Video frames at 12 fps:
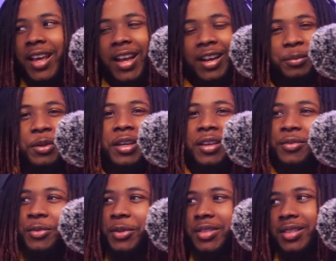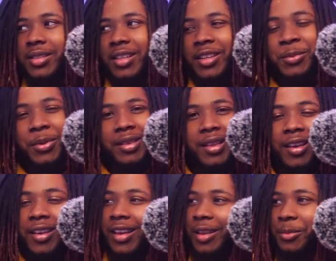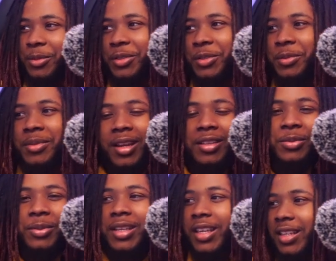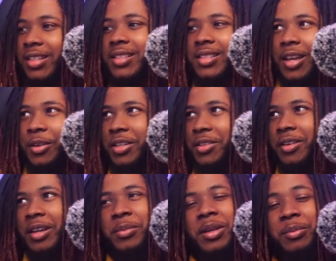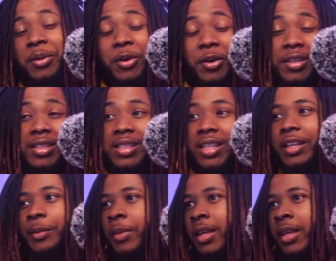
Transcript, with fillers: And I'm looking forward to seeing what they are able to do next week in Saudi Arabia. But honestly,